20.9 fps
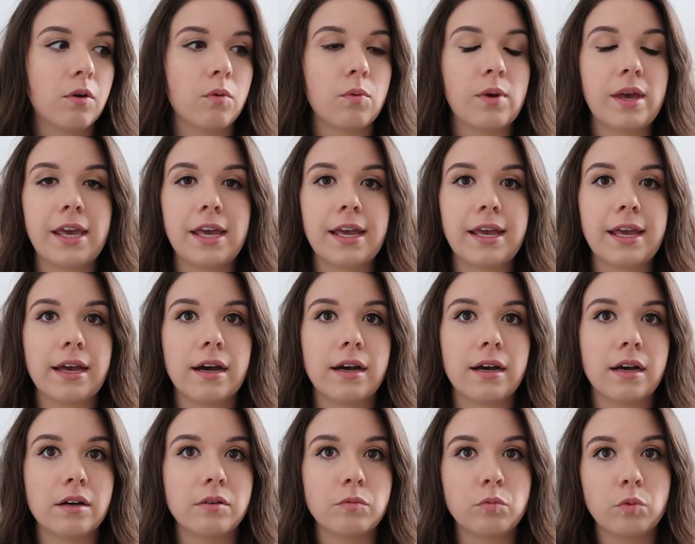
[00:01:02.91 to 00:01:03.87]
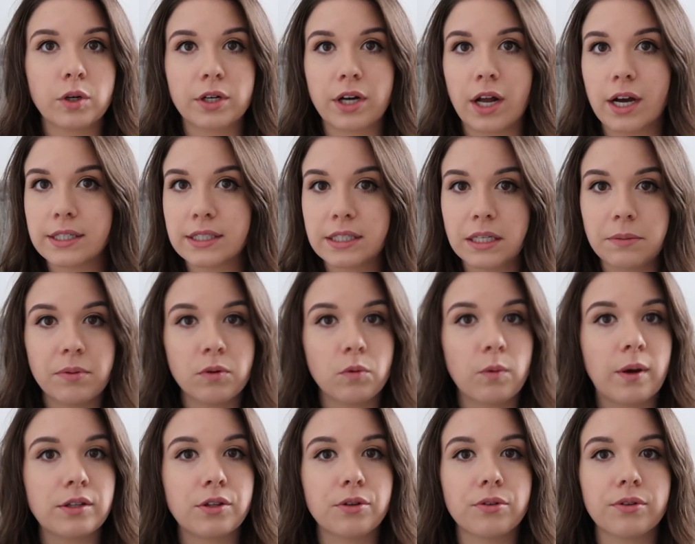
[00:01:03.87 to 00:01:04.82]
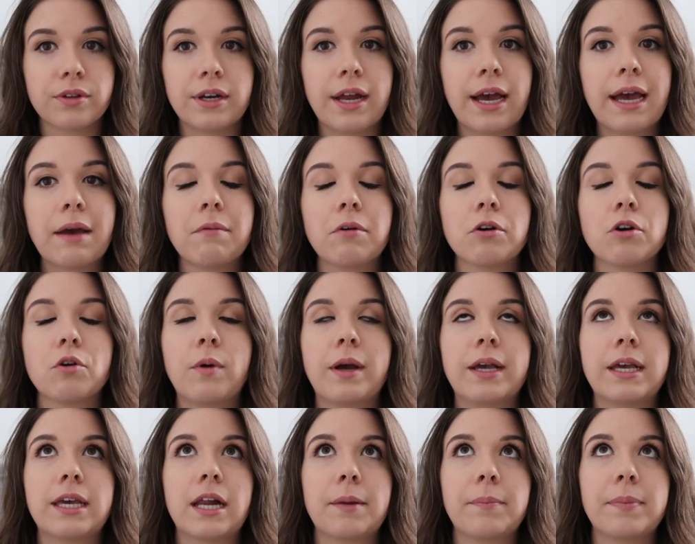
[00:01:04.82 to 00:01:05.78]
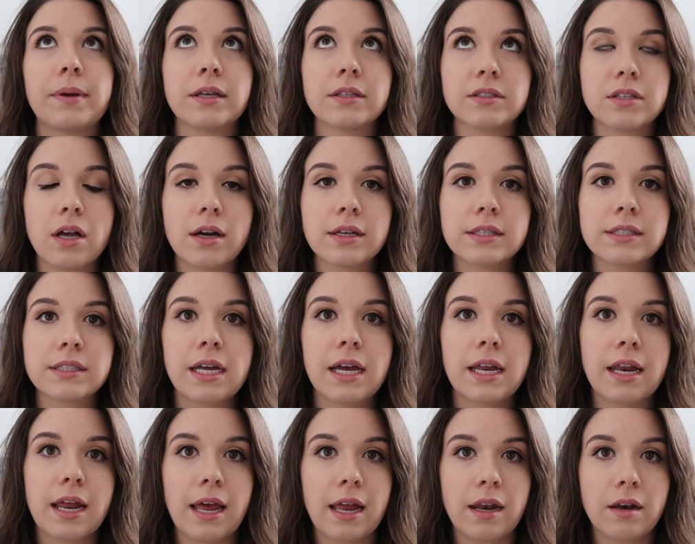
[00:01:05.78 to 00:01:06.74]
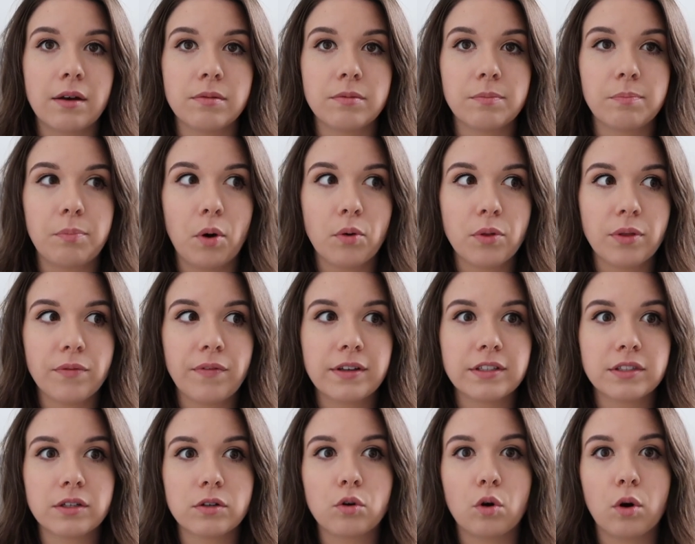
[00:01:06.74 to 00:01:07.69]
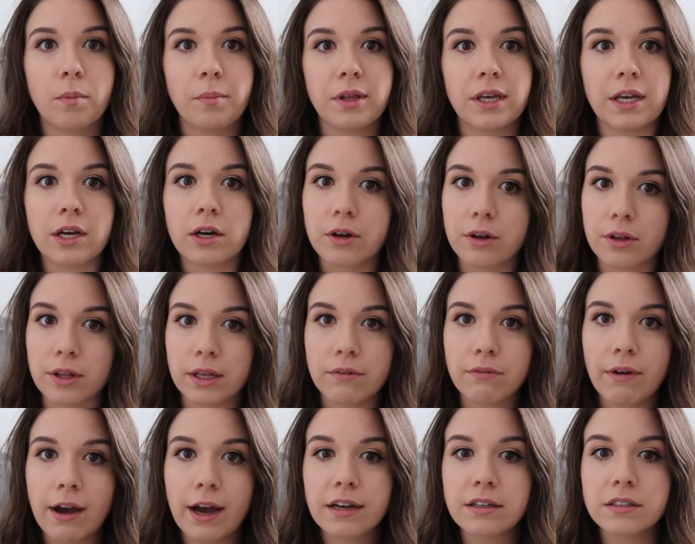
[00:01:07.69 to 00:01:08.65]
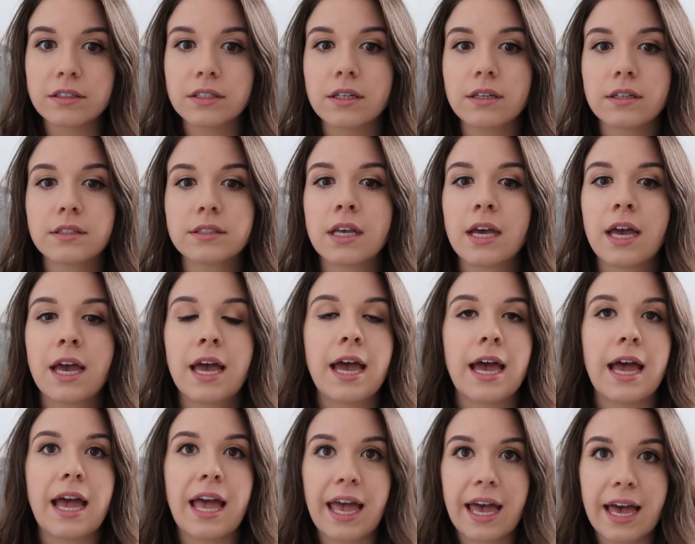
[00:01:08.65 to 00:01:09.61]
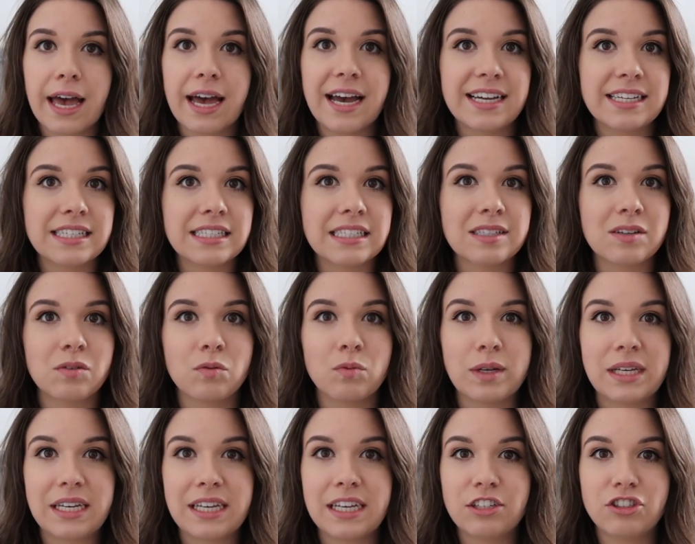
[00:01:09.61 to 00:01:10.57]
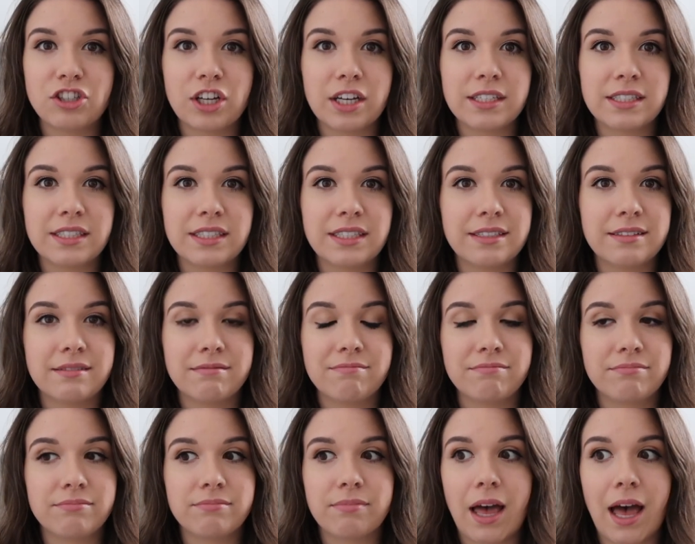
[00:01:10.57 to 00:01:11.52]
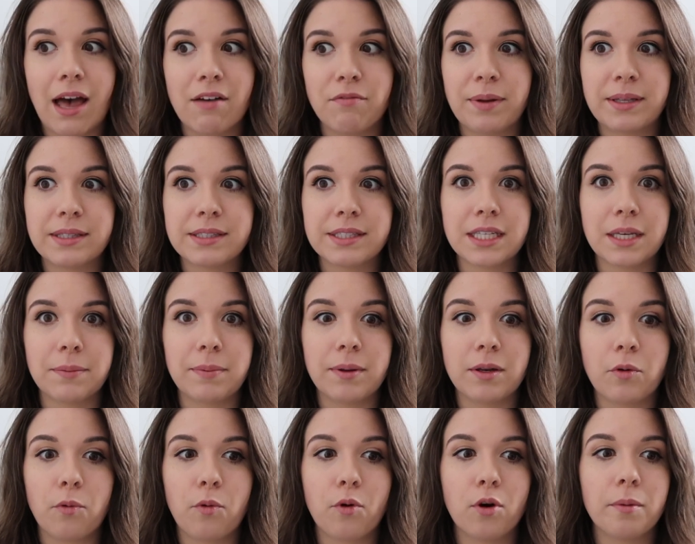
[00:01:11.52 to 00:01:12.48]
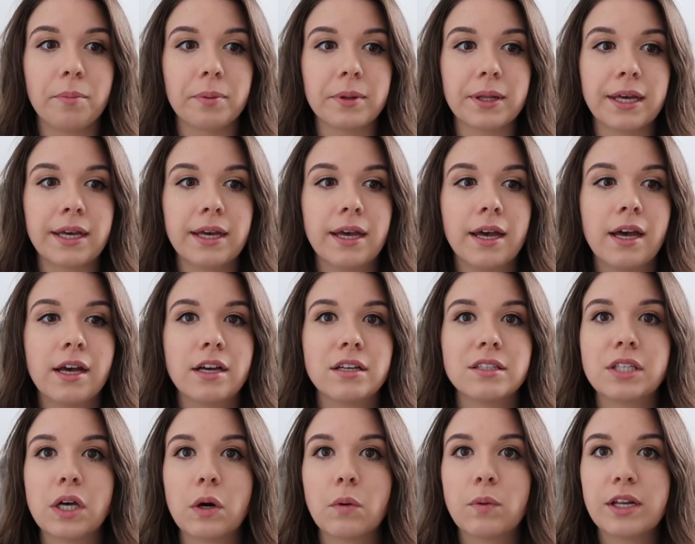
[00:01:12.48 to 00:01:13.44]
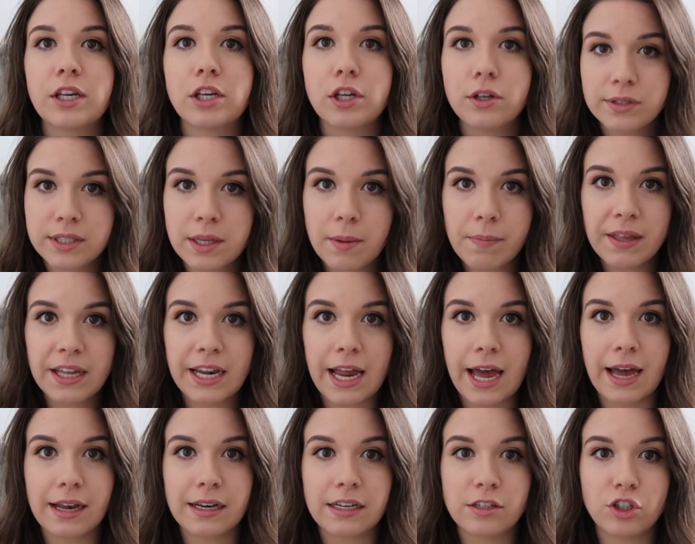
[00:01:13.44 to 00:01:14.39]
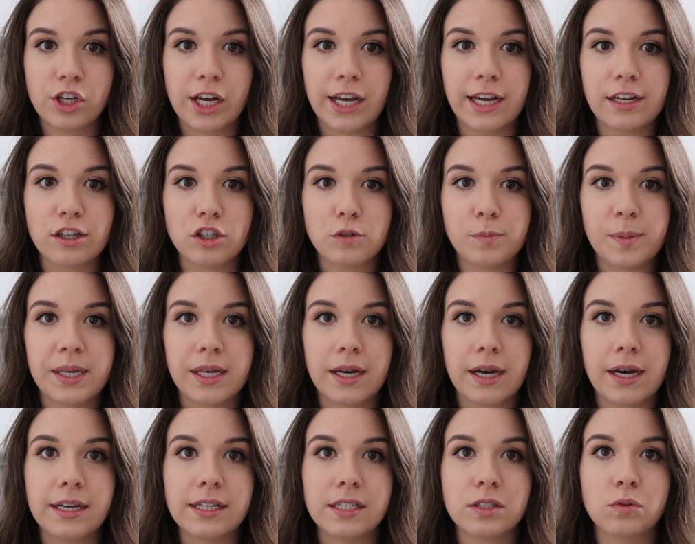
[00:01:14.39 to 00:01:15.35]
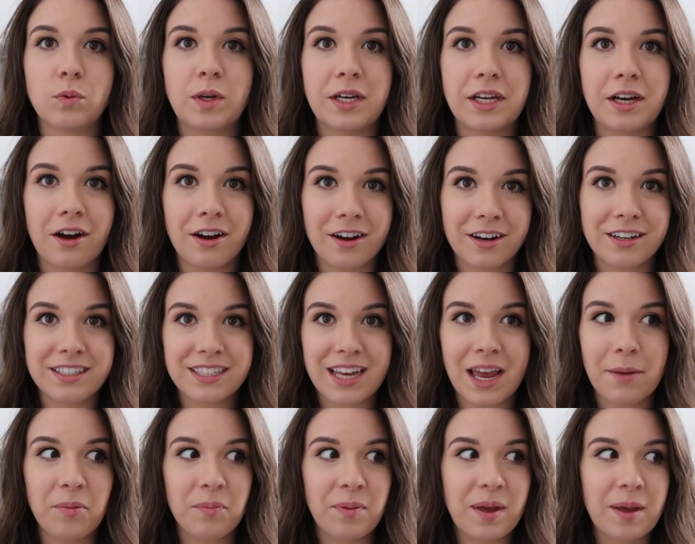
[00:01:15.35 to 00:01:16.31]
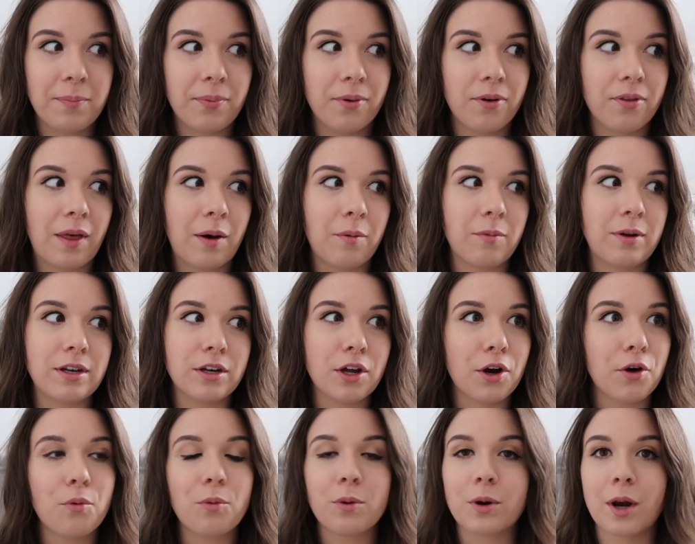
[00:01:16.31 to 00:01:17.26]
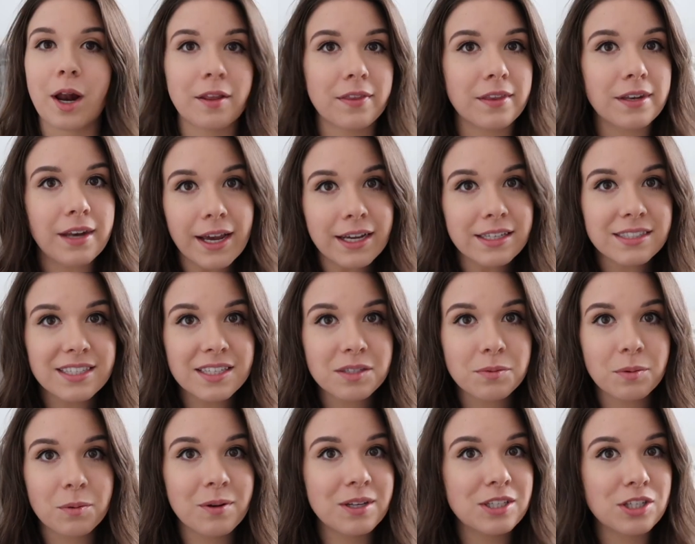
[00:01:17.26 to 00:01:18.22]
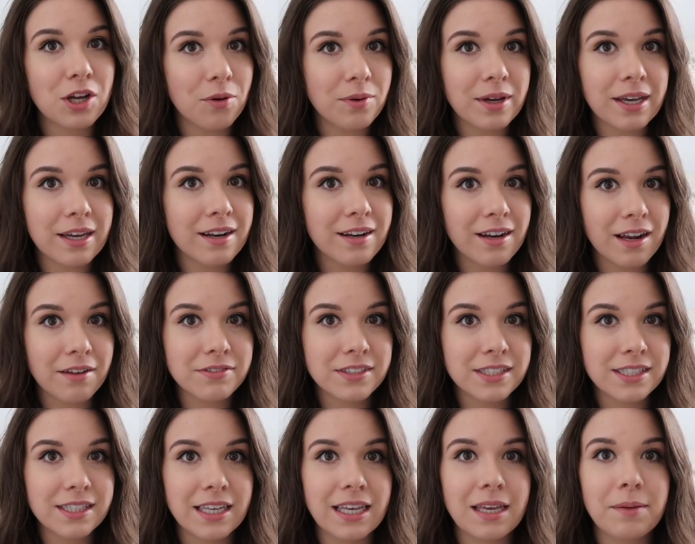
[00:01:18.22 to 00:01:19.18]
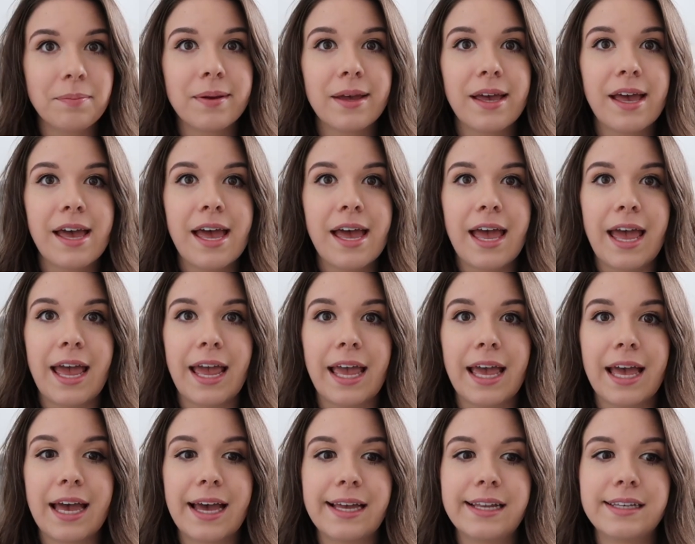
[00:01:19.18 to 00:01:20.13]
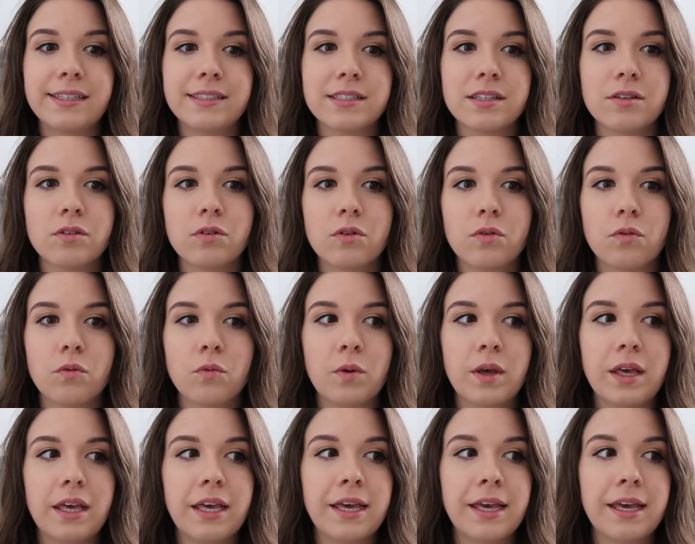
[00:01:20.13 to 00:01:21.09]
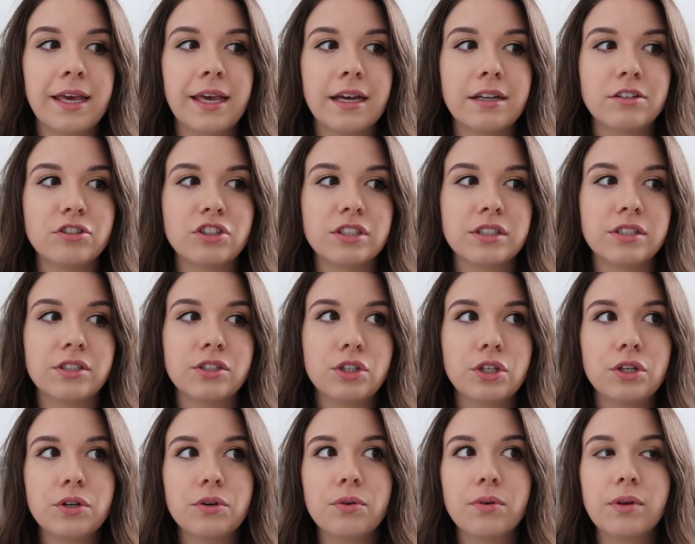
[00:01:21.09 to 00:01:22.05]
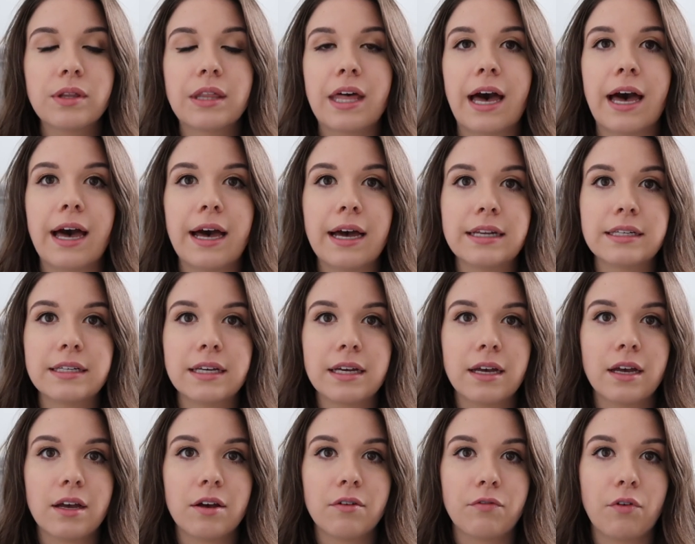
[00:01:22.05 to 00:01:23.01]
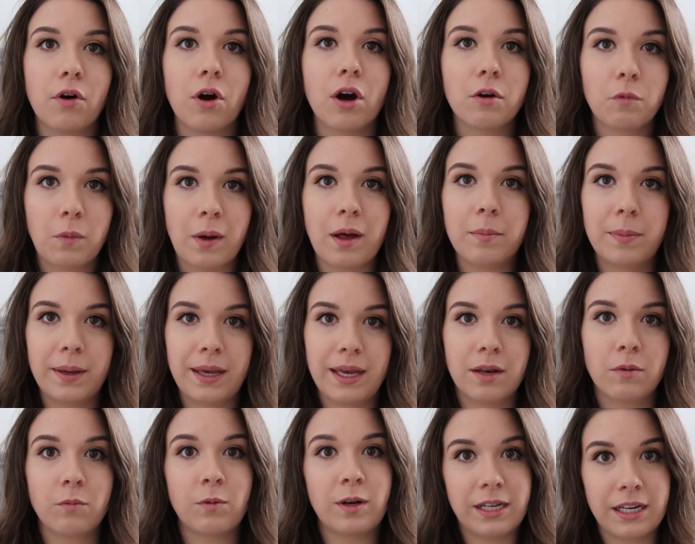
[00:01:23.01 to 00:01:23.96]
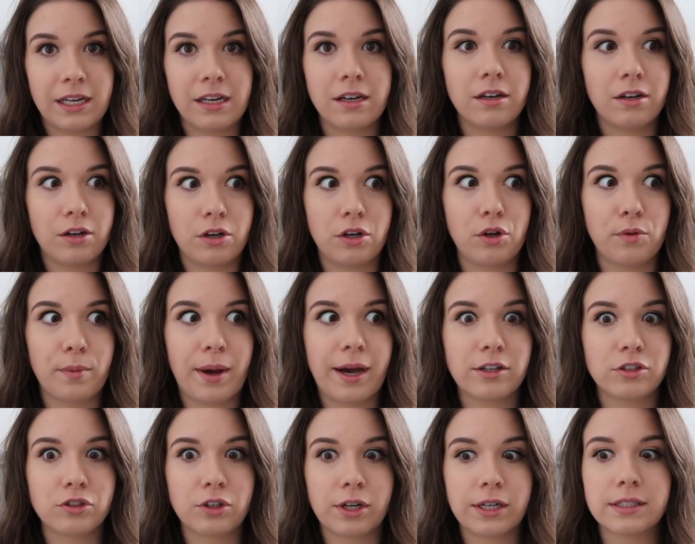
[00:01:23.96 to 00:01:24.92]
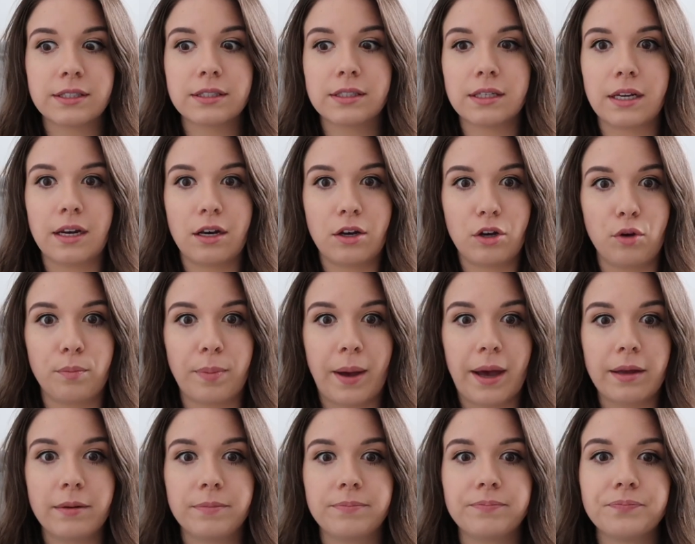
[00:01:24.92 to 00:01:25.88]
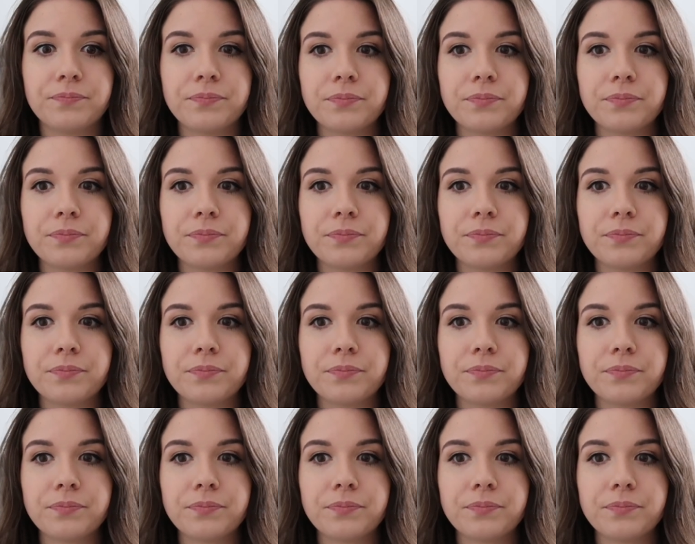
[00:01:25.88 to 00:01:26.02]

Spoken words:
We were not sleeping well through the night. We were waking up exhausted, and both of us are normally early risers, and we just have been sleeping horribly. So we knew something had to change because we are the type of people that we know we're not the nicest when we don't get enough sleep, and we just knew that for our well-being we needed a new mattress and a new bed.